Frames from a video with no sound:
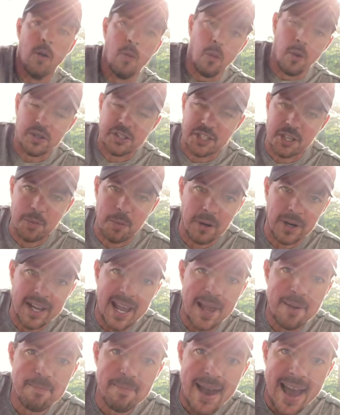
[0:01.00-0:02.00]
What's good, we're
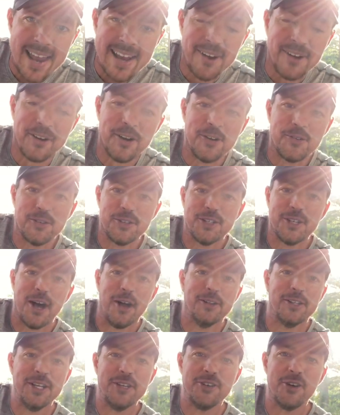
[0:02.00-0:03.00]
game Matt here, Country
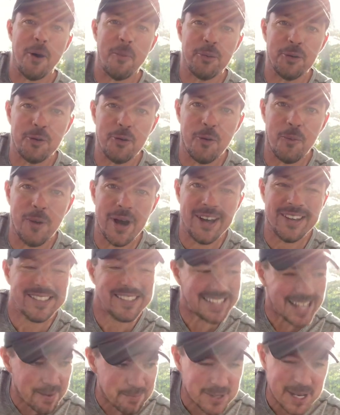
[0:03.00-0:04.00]
Song Teacher. Hope you're doing well.
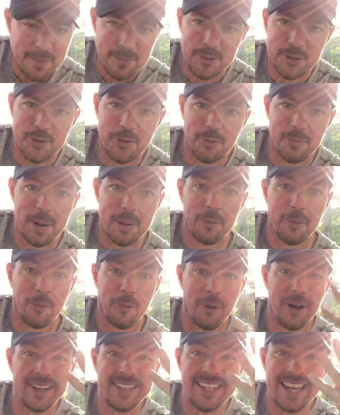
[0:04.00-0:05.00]
September to remember,
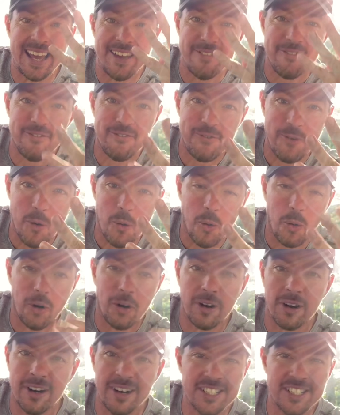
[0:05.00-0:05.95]
we're on day four.